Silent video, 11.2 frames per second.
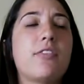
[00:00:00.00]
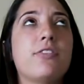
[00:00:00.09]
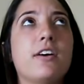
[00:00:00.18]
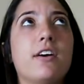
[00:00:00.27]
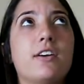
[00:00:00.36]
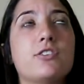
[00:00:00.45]

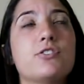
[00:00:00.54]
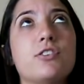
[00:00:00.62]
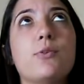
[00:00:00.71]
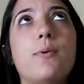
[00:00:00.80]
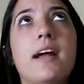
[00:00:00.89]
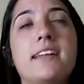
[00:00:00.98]
the
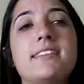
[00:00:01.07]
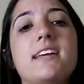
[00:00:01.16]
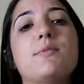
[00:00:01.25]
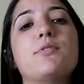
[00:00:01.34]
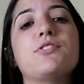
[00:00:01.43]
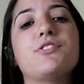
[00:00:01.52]
Snow White is
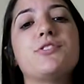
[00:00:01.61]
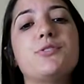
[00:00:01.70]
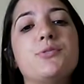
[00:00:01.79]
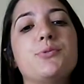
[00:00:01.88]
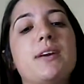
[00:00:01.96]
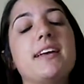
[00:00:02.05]
able
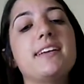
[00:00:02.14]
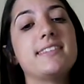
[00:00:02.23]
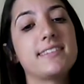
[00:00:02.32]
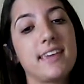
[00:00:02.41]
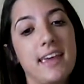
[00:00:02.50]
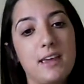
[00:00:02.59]
to
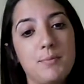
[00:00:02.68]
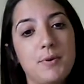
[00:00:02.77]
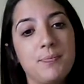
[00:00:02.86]
escape,